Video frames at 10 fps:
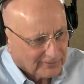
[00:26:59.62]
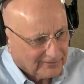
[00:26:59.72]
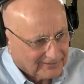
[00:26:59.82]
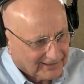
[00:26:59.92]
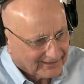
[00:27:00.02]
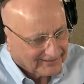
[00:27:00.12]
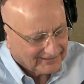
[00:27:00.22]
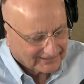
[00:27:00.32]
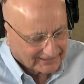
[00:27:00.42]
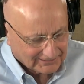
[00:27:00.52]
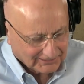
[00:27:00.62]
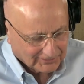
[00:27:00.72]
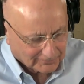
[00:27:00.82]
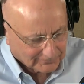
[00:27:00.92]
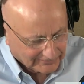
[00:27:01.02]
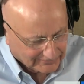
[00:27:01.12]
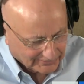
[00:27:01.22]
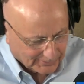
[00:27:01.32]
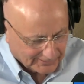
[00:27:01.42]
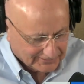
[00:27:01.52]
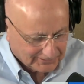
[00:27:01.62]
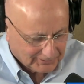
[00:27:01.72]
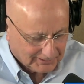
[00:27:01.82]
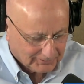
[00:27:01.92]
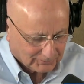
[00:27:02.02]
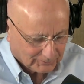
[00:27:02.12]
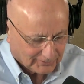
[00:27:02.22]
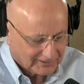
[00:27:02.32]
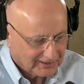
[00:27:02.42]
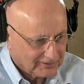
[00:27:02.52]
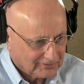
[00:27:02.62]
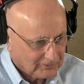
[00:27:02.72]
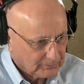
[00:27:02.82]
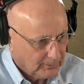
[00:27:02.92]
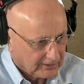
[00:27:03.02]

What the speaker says: Yeah, I got to know him fairly well. He was a real character, smart